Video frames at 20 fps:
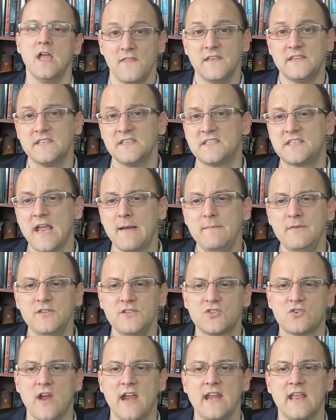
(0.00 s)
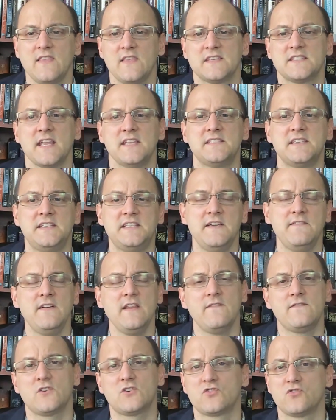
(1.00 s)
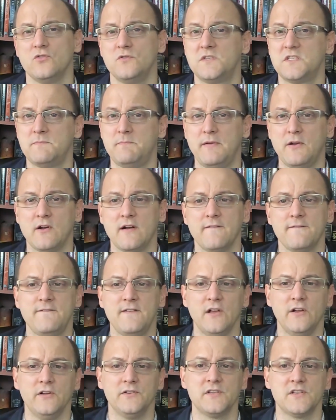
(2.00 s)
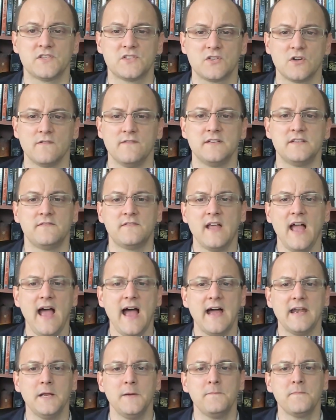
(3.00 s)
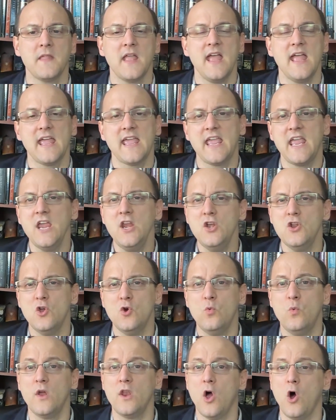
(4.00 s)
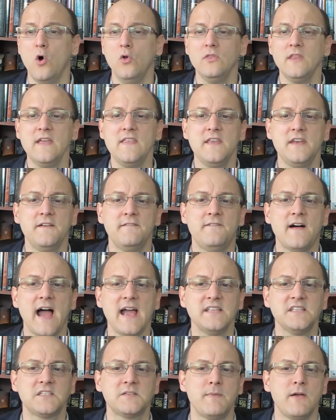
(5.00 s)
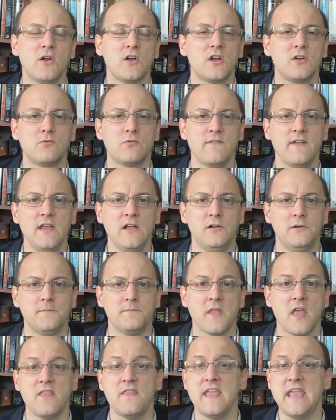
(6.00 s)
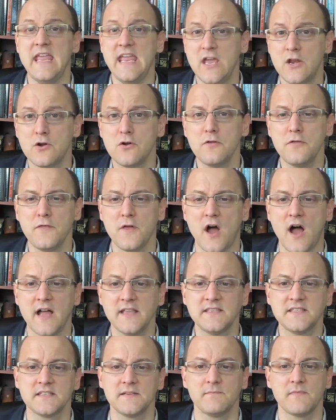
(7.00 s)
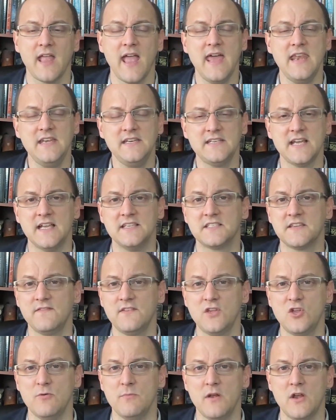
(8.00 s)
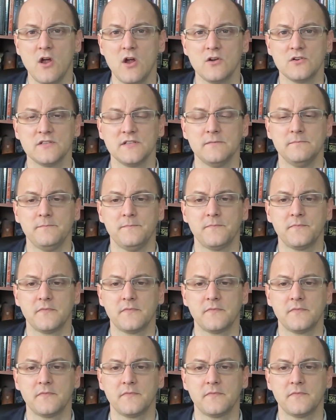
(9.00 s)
This is demonstrating the sensitivity of the true spirit filled servant of God. He knew what only the divine spirit could reveal the inner thoughts and intents of the human heart.